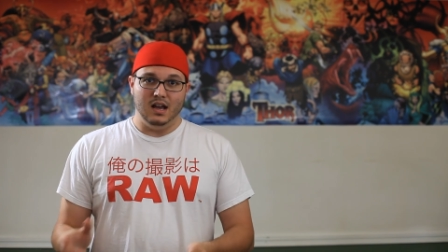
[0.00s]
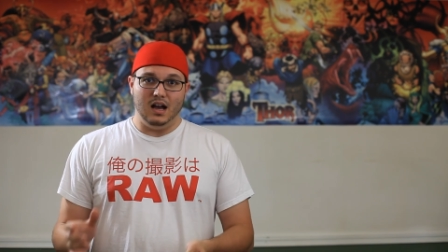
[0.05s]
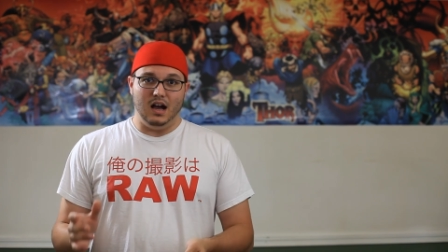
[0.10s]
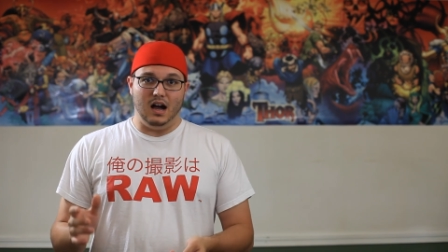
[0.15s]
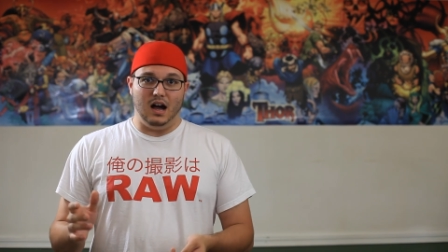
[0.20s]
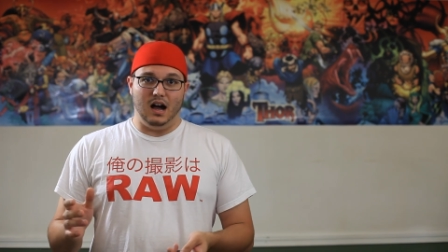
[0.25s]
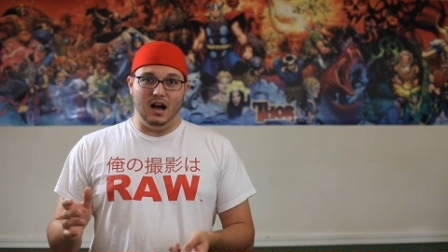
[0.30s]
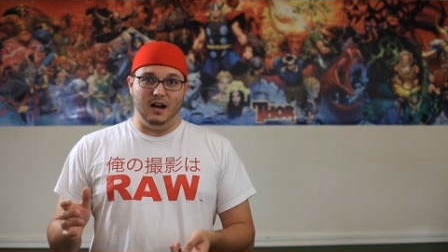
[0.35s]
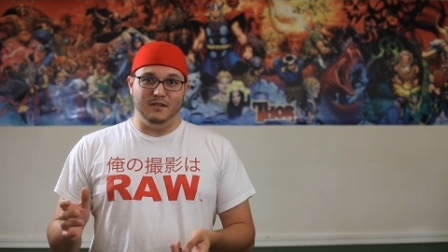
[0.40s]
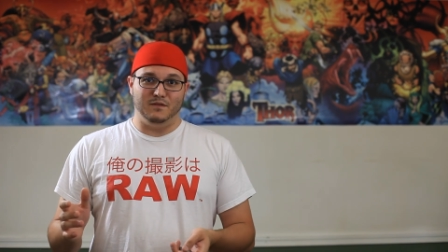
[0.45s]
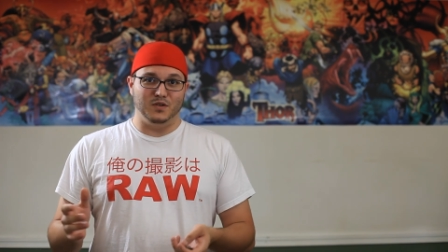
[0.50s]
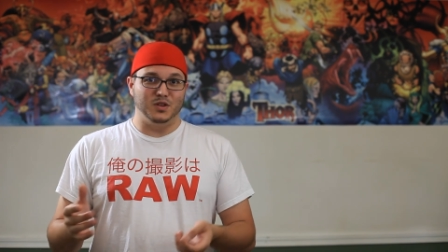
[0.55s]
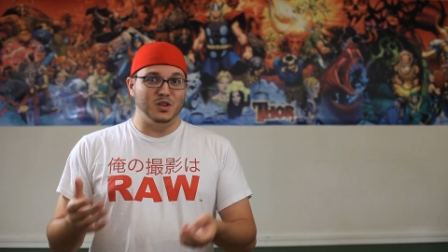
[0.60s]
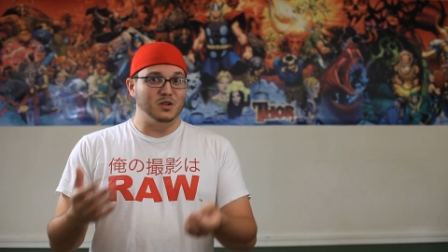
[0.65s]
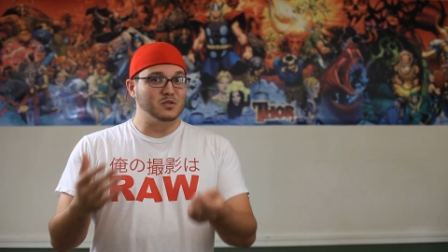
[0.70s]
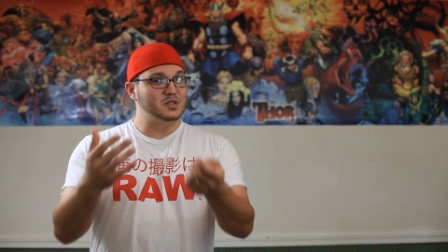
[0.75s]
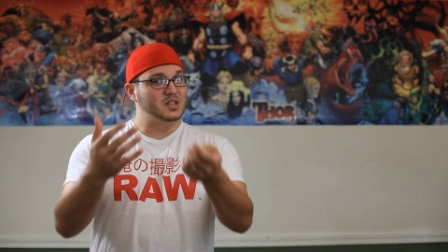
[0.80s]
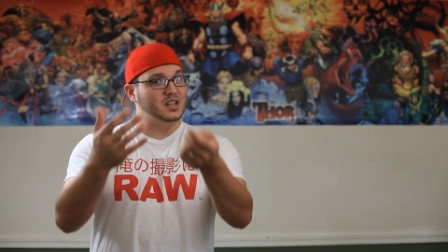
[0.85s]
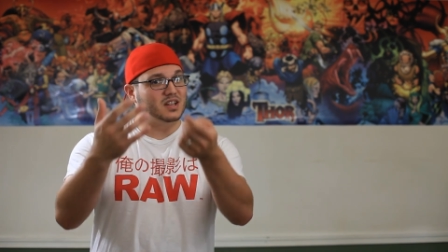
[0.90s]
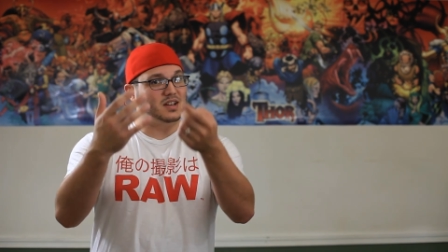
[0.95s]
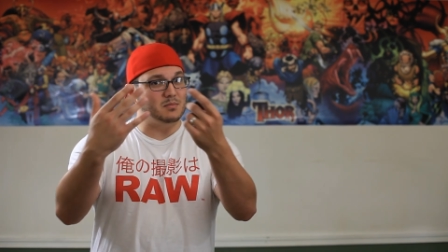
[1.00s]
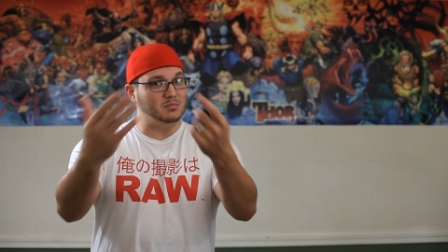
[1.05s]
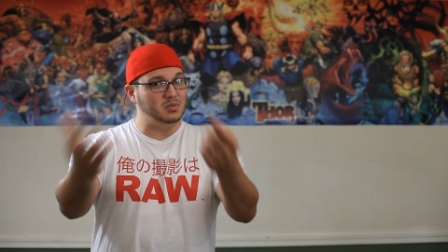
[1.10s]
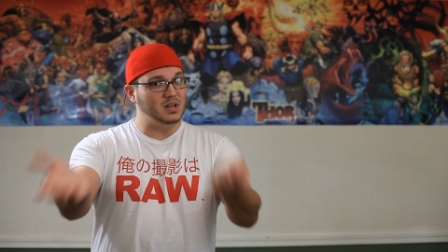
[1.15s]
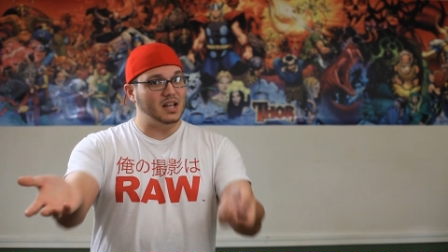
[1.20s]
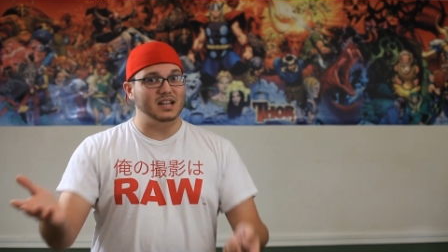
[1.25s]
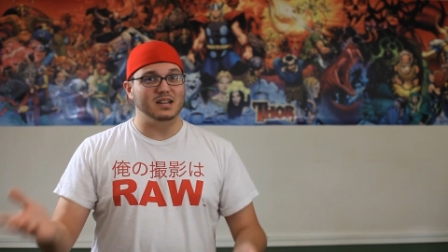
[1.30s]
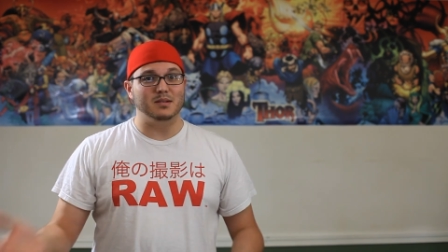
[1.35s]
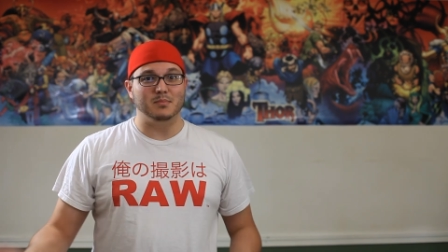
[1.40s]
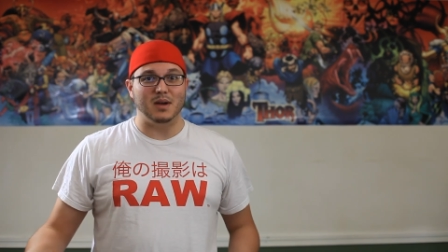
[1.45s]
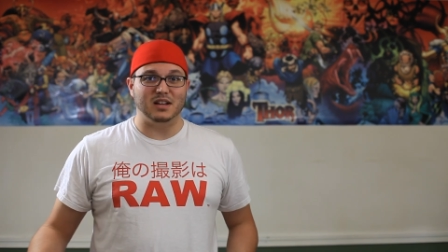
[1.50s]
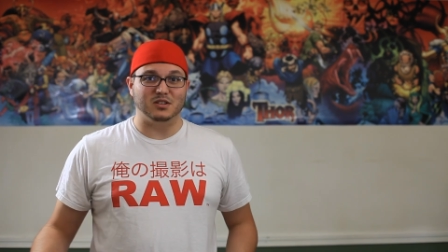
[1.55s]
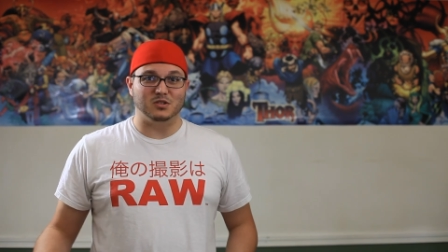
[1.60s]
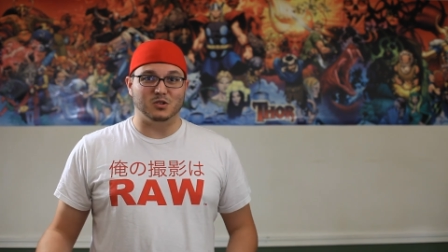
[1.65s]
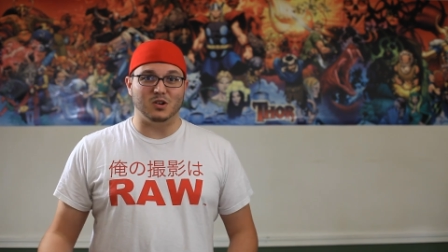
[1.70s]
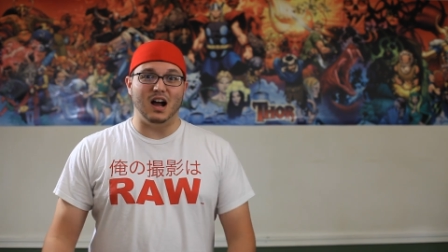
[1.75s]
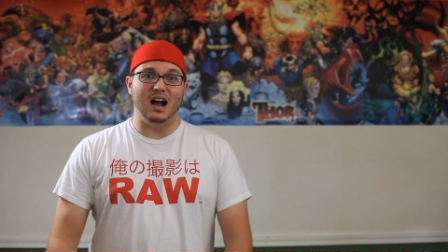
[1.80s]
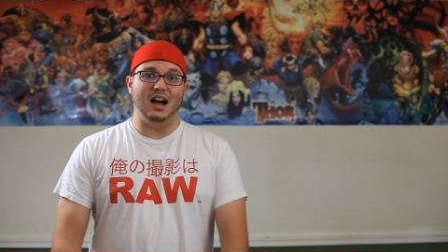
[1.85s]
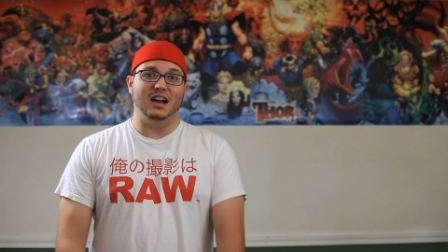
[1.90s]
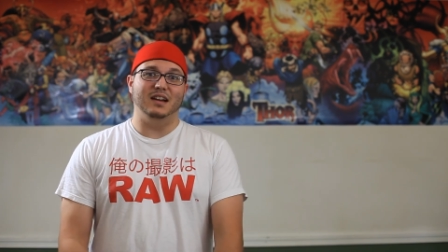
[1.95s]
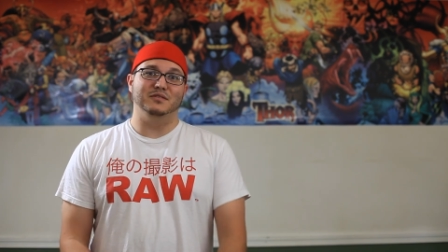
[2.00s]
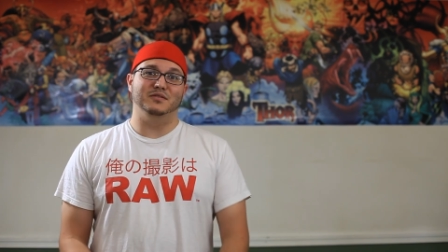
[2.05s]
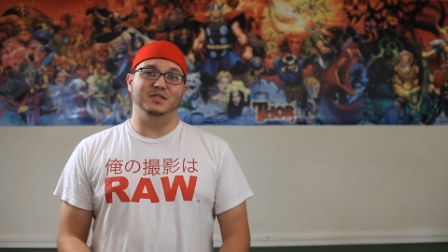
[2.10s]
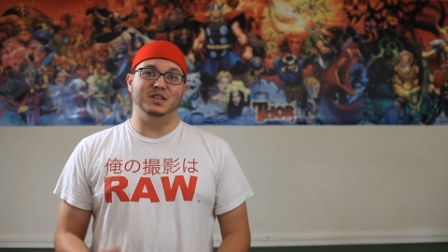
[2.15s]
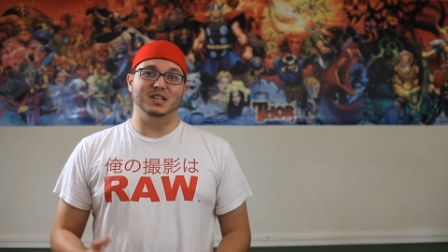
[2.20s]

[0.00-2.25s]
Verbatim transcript: Uh, for those that complained about Drive,